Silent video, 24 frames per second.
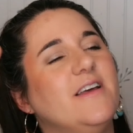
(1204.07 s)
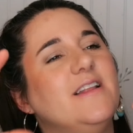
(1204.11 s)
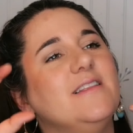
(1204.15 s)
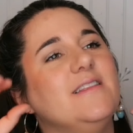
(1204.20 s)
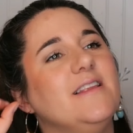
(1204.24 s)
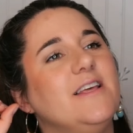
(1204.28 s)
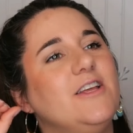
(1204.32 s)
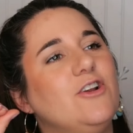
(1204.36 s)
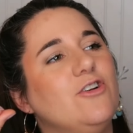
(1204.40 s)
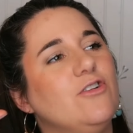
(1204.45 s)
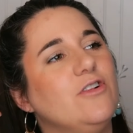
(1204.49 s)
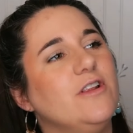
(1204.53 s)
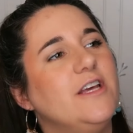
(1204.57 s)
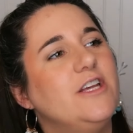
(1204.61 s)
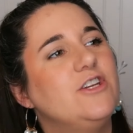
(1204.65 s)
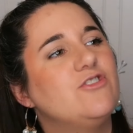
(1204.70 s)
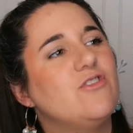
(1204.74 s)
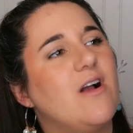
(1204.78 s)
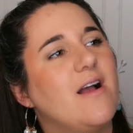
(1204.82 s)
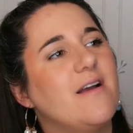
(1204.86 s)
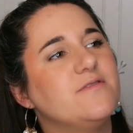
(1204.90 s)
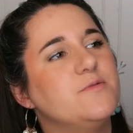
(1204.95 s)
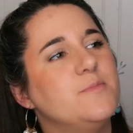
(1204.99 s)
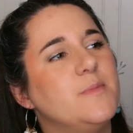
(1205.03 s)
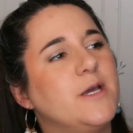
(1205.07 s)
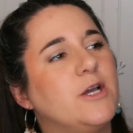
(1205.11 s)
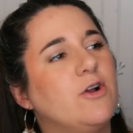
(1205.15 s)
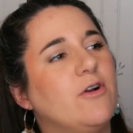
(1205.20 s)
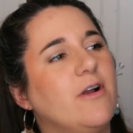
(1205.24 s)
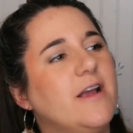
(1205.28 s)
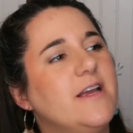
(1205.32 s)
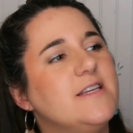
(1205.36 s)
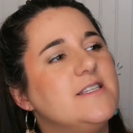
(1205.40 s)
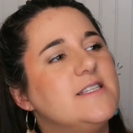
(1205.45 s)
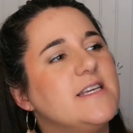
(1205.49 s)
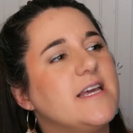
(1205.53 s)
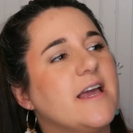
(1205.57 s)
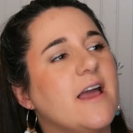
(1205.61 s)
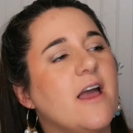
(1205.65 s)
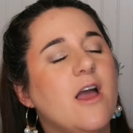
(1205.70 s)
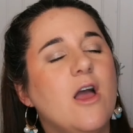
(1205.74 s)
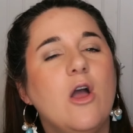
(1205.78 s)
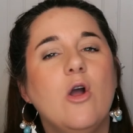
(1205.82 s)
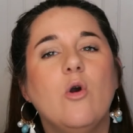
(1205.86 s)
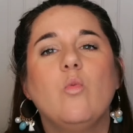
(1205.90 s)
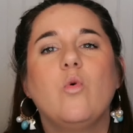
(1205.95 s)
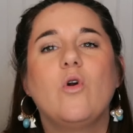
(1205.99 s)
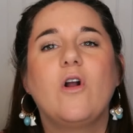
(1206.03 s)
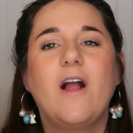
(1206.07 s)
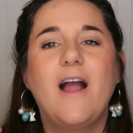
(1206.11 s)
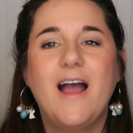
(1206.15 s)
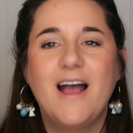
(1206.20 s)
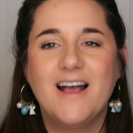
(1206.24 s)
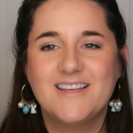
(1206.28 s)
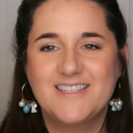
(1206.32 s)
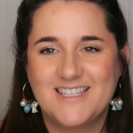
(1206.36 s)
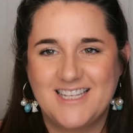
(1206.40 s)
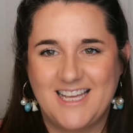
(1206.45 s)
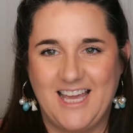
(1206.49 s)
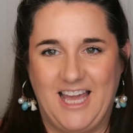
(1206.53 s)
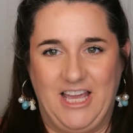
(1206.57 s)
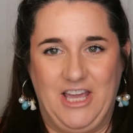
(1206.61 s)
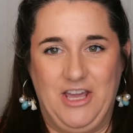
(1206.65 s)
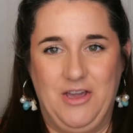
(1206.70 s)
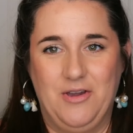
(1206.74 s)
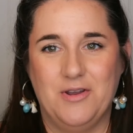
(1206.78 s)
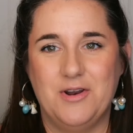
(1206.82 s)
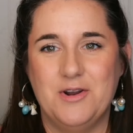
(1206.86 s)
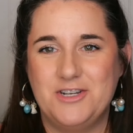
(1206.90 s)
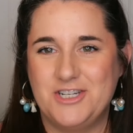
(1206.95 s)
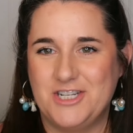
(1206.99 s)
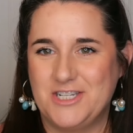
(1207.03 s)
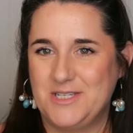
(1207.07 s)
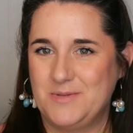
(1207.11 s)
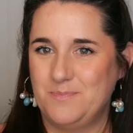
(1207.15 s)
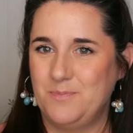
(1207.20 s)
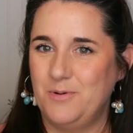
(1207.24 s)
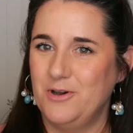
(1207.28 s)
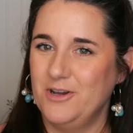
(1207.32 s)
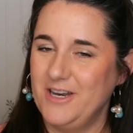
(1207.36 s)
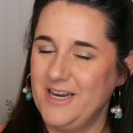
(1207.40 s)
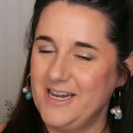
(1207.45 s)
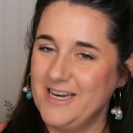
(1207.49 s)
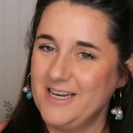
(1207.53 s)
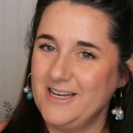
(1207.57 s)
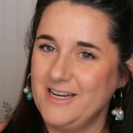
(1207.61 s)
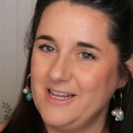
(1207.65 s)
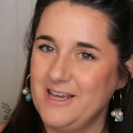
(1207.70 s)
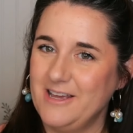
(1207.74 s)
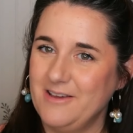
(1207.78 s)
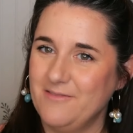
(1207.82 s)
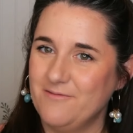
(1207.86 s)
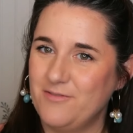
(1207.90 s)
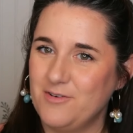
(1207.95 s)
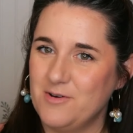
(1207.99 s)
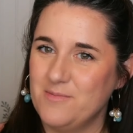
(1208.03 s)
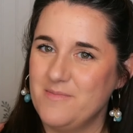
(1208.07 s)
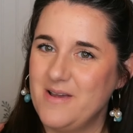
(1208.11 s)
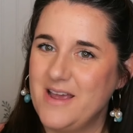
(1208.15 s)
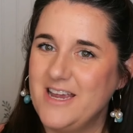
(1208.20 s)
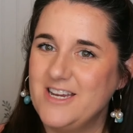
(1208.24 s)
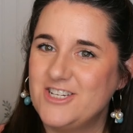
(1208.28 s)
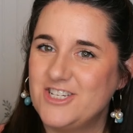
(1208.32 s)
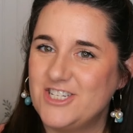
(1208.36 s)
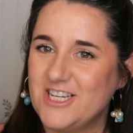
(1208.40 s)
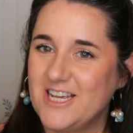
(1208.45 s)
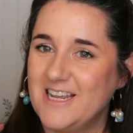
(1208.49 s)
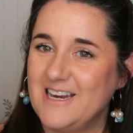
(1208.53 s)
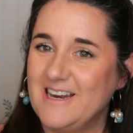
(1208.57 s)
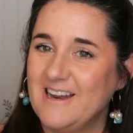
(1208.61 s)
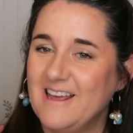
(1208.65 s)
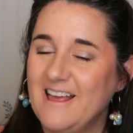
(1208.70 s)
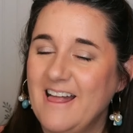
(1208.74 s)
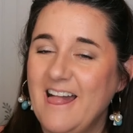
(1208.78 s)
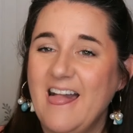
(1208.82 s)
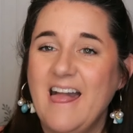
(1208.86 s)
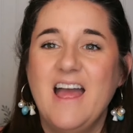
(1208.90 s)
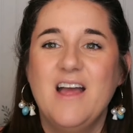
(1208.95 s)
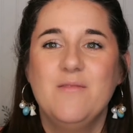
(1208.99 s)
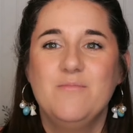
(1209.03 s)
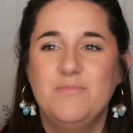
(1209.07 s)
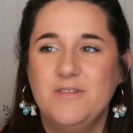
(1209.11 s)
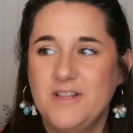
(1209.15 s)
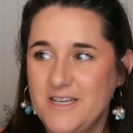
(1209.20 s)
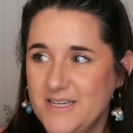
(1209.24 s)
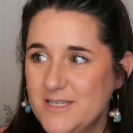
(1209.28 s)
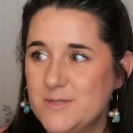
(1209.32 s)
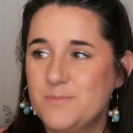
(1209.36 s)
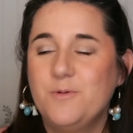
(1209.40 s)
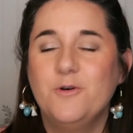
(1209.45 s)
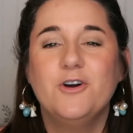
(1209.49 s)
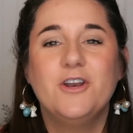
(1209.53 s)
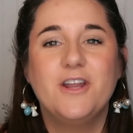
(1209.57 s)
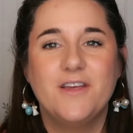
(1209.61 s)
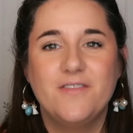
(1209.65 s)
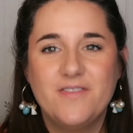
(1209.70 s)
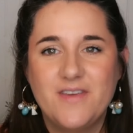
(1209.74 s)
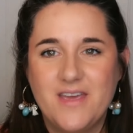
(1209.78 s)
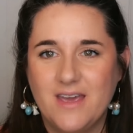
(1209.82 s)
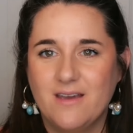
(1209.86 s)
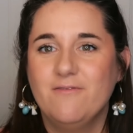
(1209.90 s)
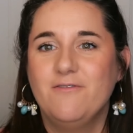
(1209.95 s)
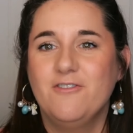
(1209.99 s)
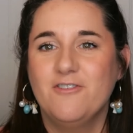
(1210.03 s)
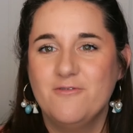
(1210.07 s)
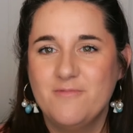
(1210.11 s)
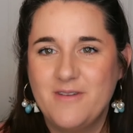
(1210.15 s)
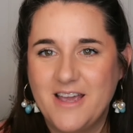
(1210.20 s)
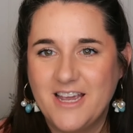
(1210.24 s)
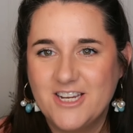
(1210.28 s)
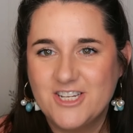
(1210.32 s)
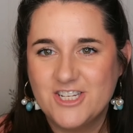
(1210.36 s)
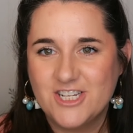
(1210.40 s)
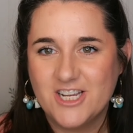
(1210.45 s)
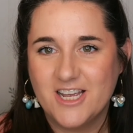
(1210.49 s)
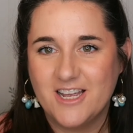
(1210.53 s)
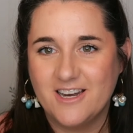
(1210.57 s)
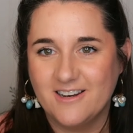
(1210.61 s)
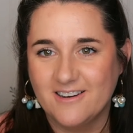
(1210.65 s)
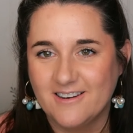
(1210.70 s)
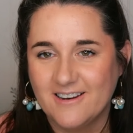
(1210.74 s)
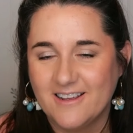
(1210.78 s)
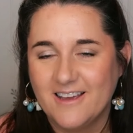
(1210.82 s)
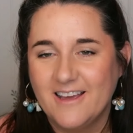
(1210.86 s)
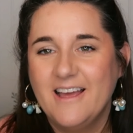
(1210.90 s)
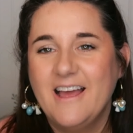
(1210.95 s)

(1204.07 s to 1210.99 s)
It literally drives me crazy. We're asking you to just put in the information. Please put in the information.